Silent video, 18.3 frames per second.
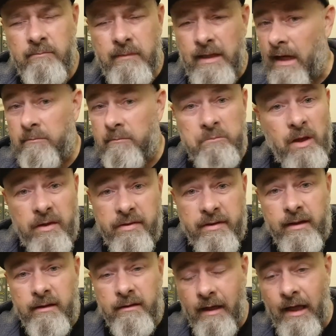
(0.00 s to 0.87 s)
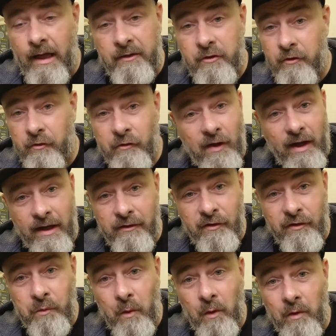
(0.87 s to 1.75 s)
Yeah, nothing. I
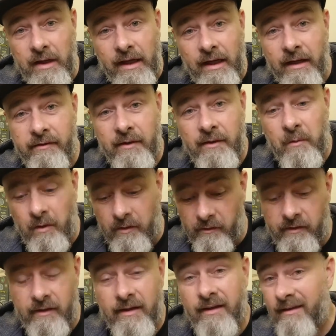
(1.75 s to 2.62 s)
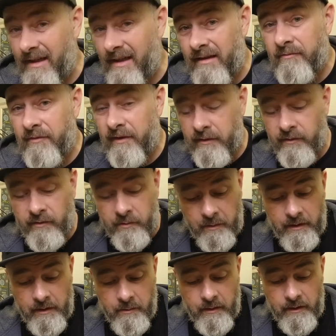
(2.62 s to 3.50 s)
just rode it as it was, and it feels
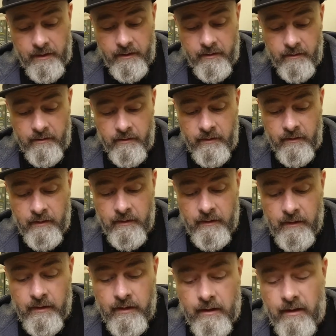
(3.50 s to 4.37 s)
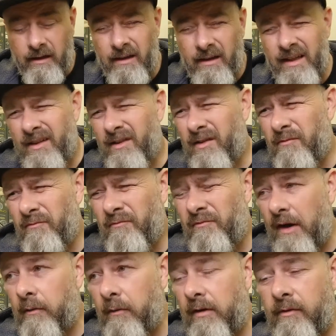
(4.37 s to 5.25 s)
really, really good. It's
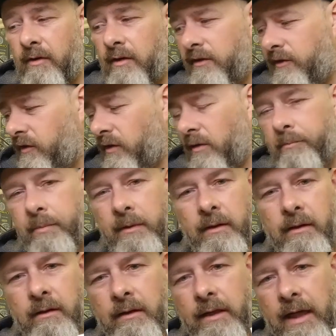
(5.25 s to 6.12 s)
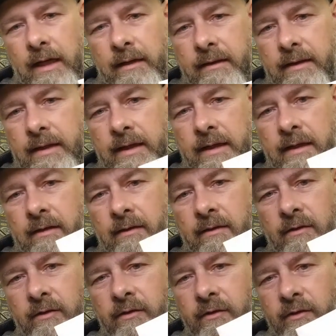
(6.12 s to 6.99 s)
very, very supple at the
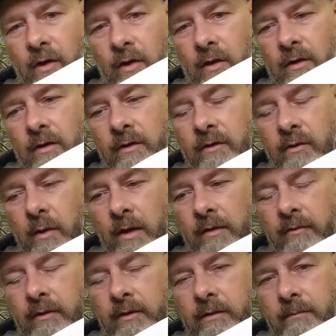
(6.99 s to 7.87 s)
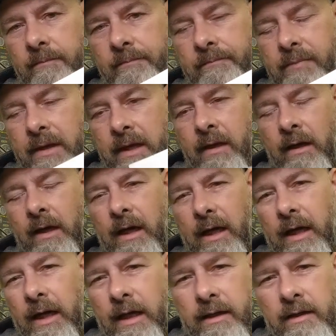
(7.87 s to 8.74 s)
start of the travel,
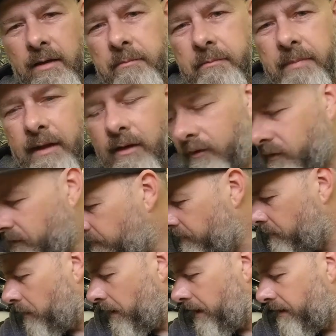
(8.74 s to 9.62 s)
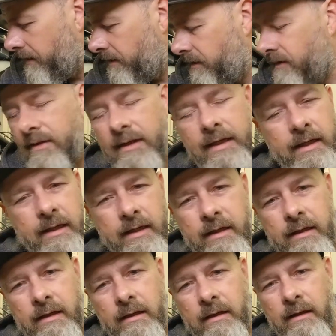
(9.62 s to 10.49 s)
and because of the way
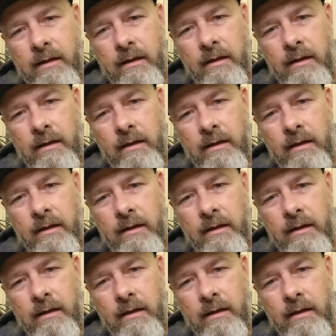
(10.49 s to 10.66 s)
the